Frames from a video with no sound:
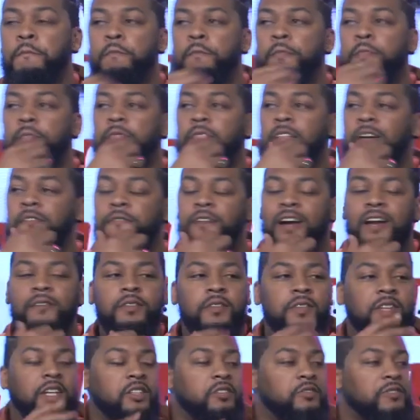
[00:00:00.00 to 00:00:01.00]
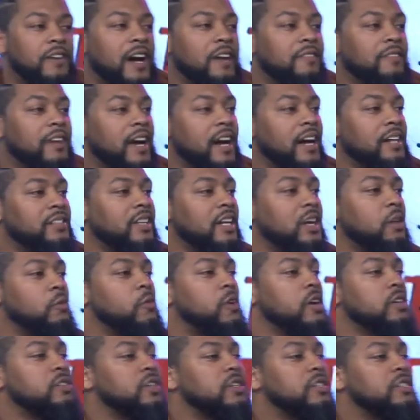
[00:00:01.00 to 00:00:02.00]
the faith of these five guys, and I
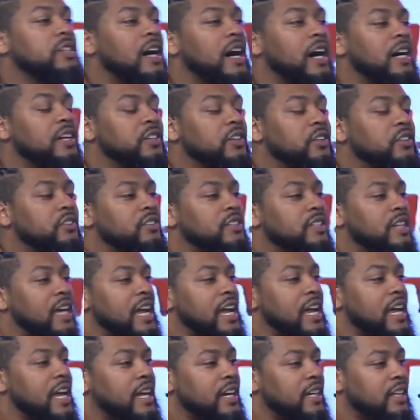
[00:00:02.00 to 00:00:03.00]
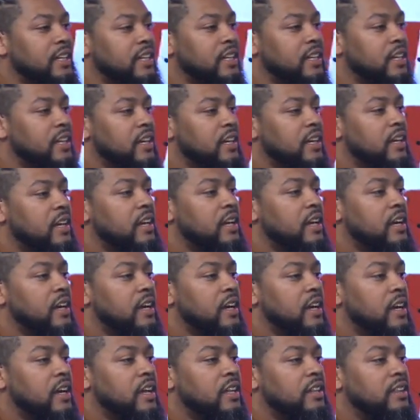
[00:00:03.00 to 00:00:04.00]
want you to understand
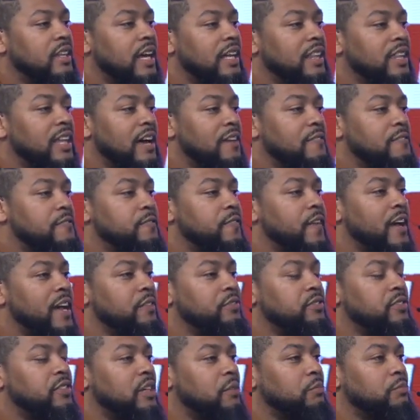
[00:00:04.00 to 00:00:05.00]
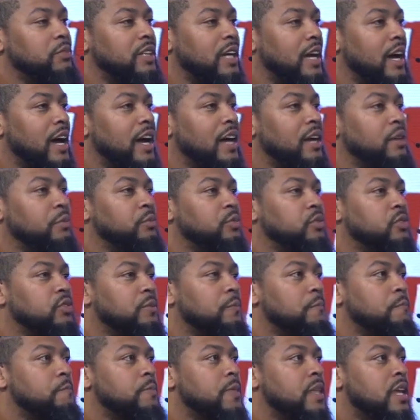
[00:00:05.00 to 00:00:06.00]
that that faith sometimes.
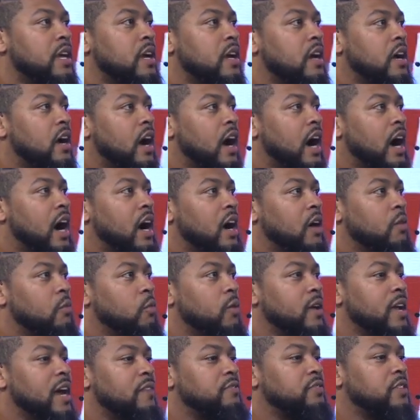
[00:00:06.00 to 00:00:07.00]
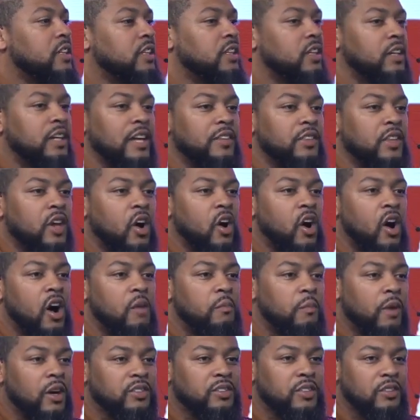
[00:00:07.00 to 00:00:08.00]
Uh, we have to look at the
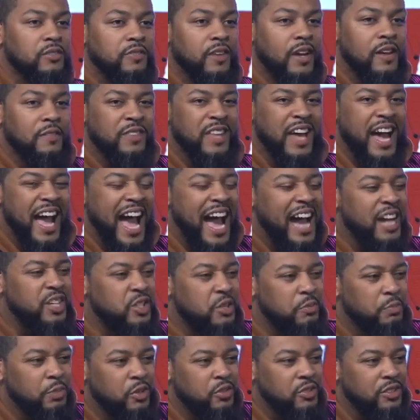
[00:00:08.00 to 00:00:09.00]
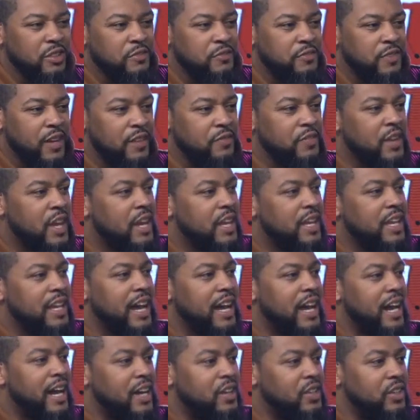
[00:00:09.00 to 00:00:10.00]
hallmarks of faith, the attributes of faith. You got
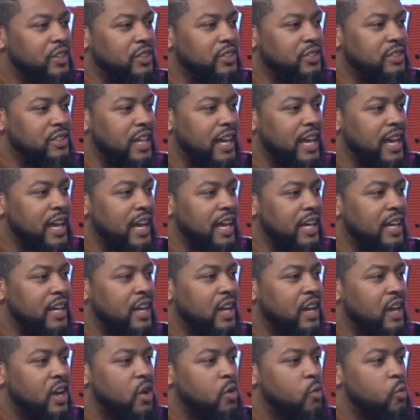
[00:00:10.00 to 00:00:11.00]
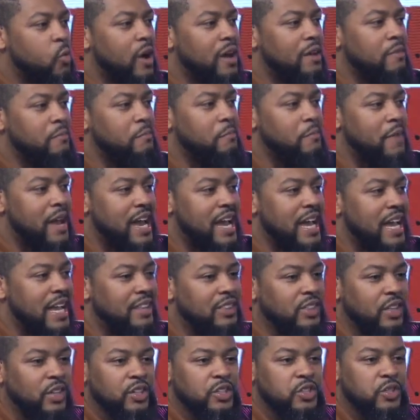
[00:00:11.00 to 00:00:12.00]
to understand what made
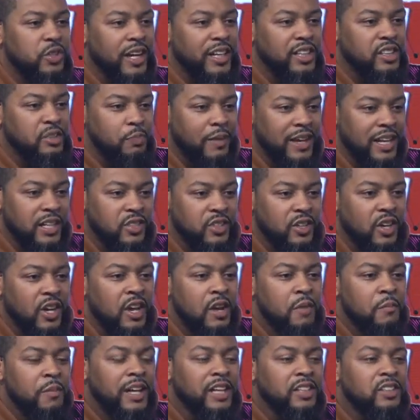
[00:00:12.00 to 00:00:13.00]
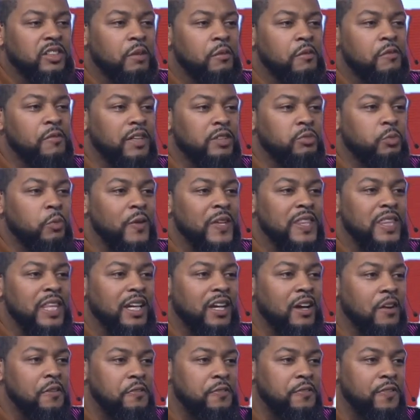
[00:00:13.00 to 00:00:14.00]
their trek special. Because some of us, when we think
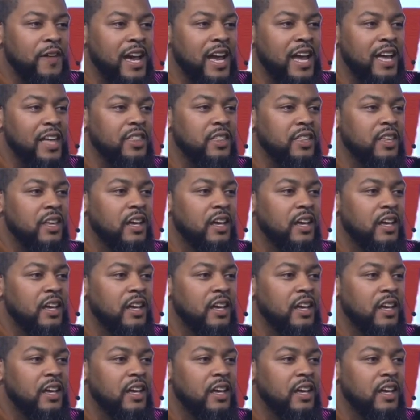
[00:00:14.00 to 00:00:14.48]
of faith,